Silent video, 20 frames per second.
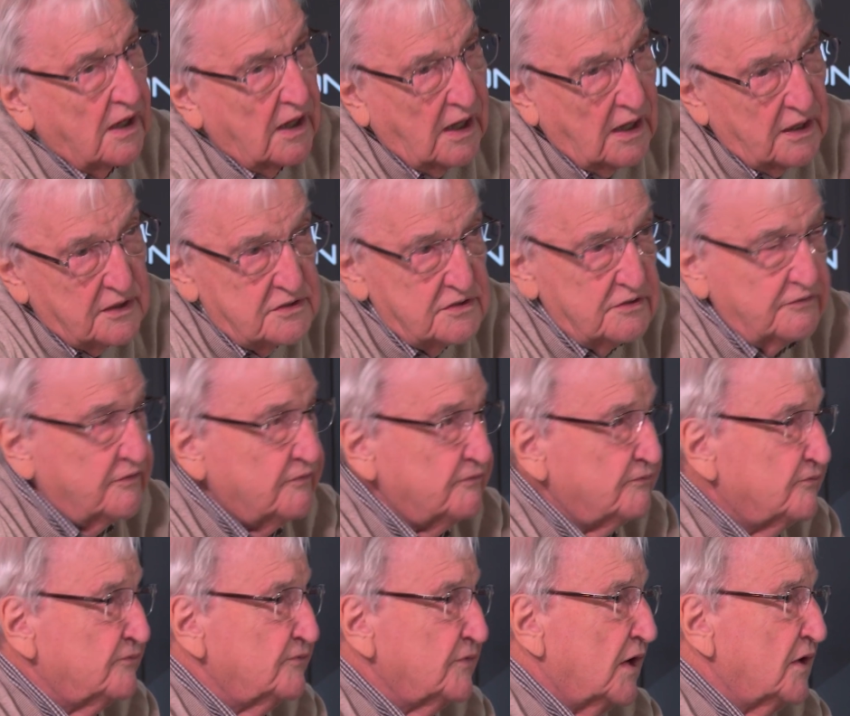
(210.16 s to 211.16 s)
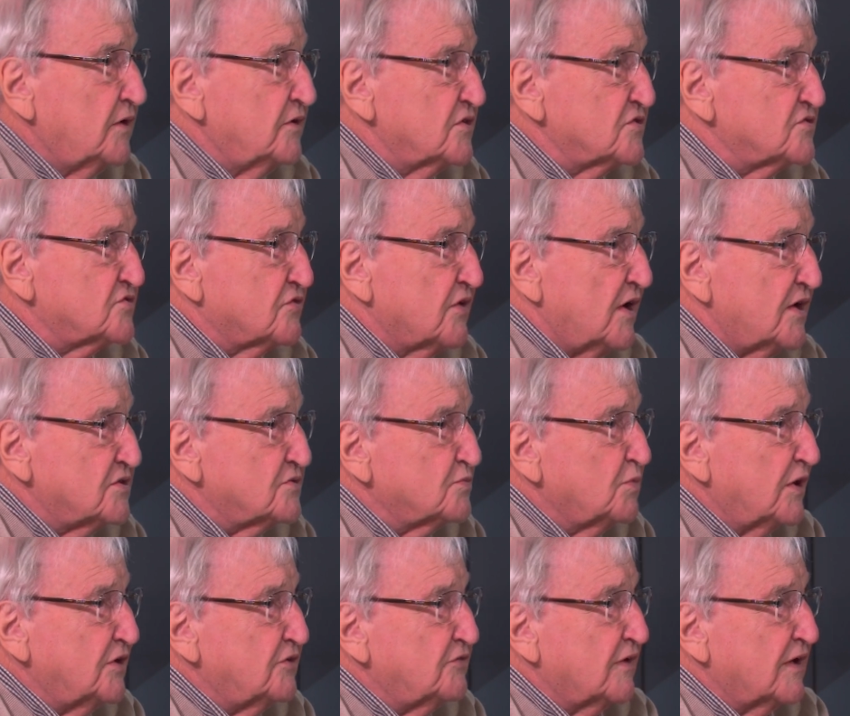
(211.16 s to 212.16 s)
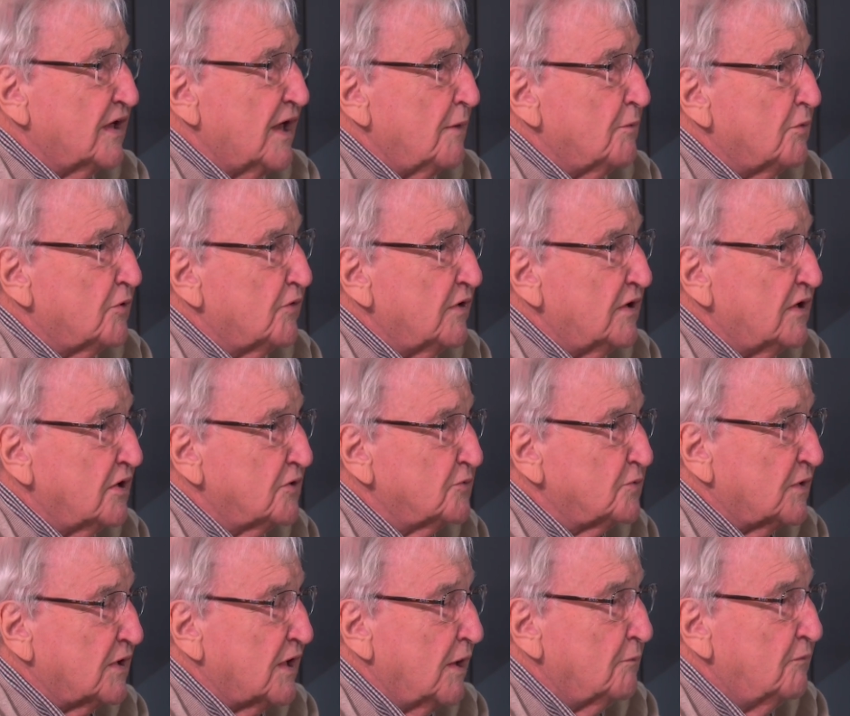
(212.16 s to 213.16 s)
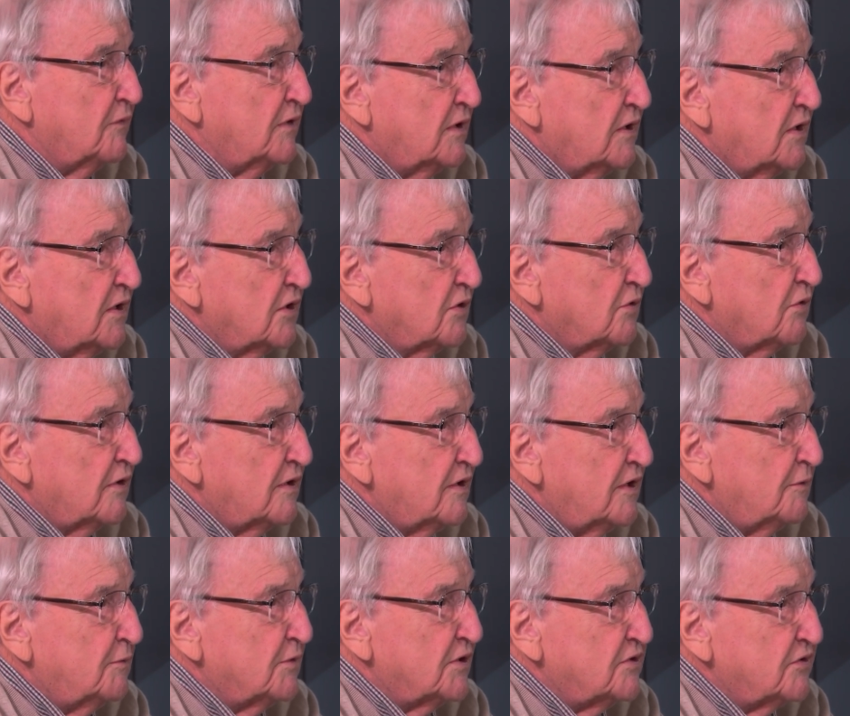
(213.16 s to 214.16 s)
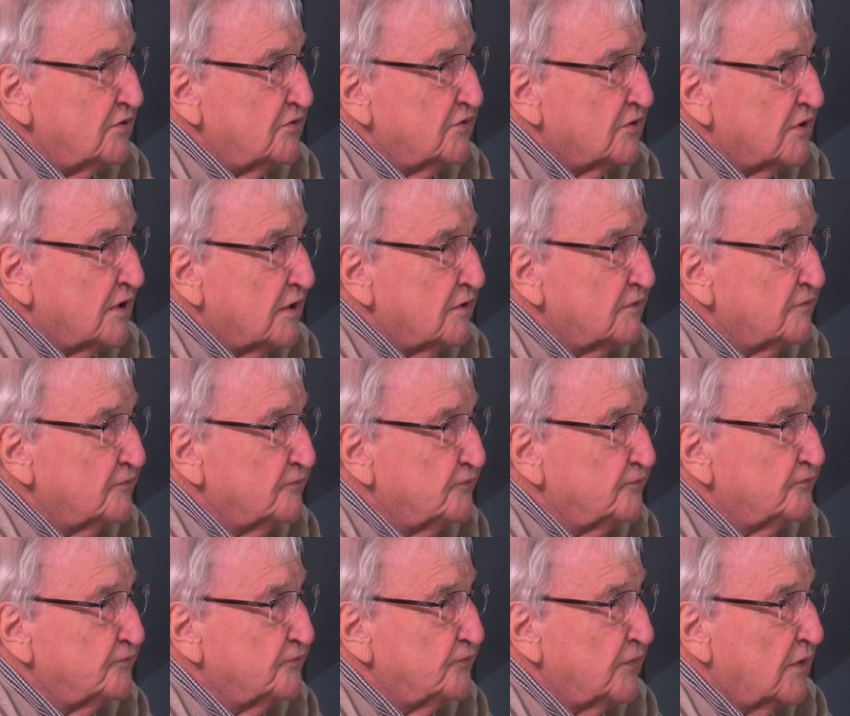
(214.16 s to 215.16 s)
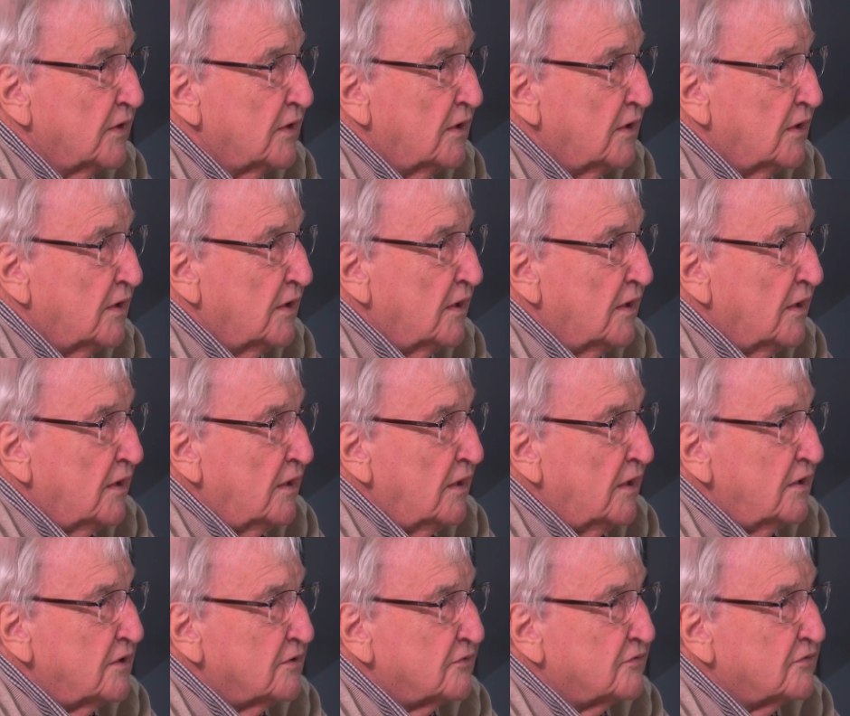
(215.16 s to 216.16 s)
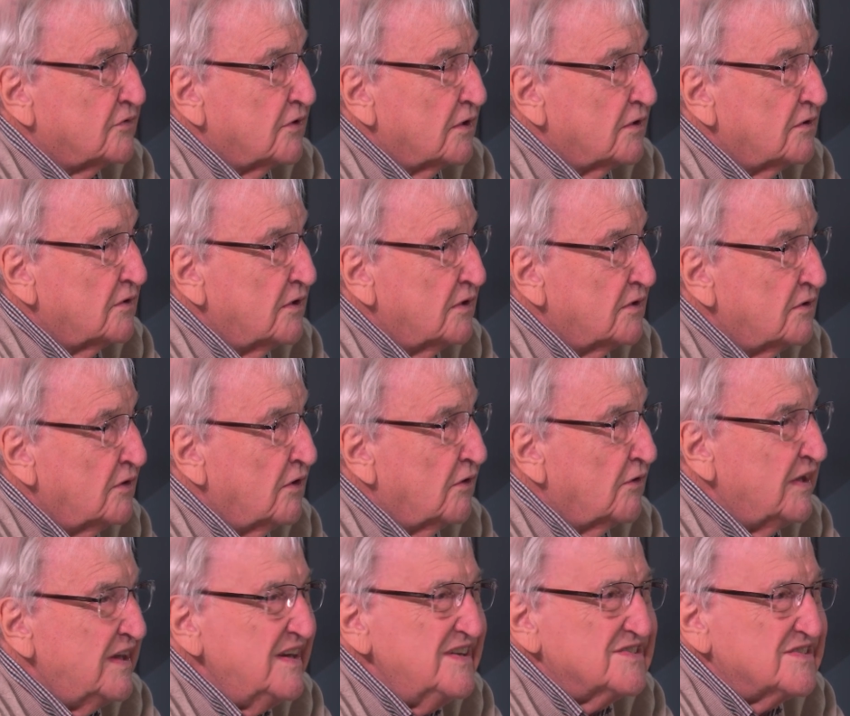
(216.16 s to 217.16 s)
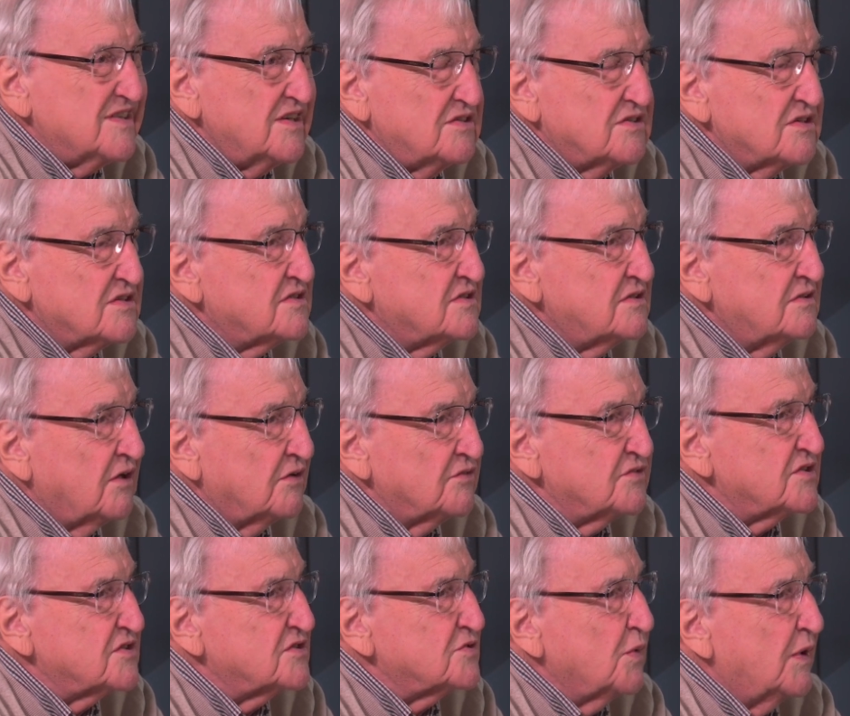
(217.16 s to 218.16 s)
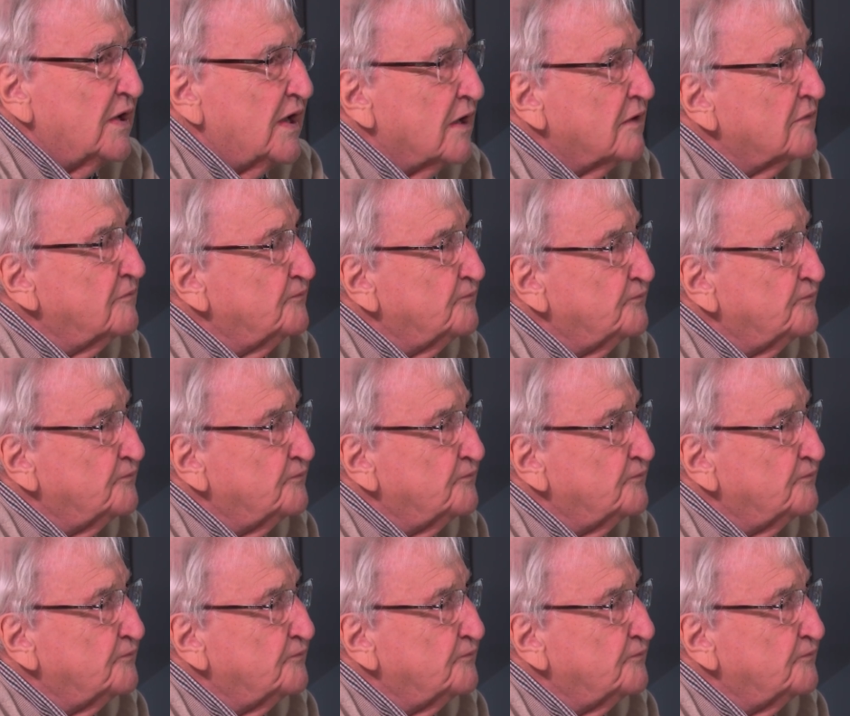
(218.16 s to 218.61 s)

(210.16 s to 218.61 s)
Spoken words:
under stress, one's vocabulary does become quite limited, you know. It's not easy not to swear.